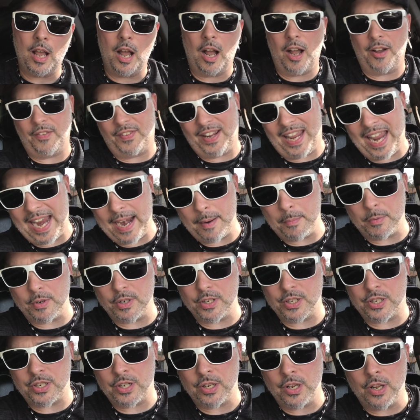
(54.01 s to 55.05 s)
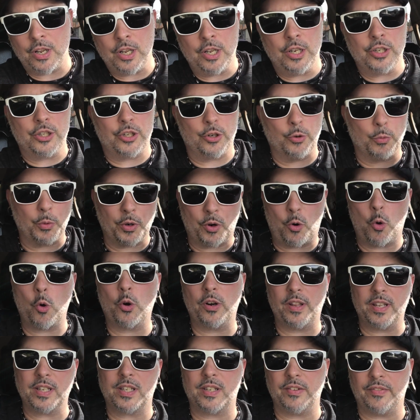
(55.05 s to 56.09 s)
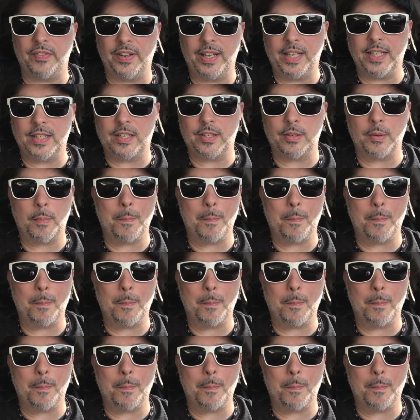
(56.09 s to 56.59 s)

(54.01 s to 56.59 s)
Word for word: of cameras to record this event.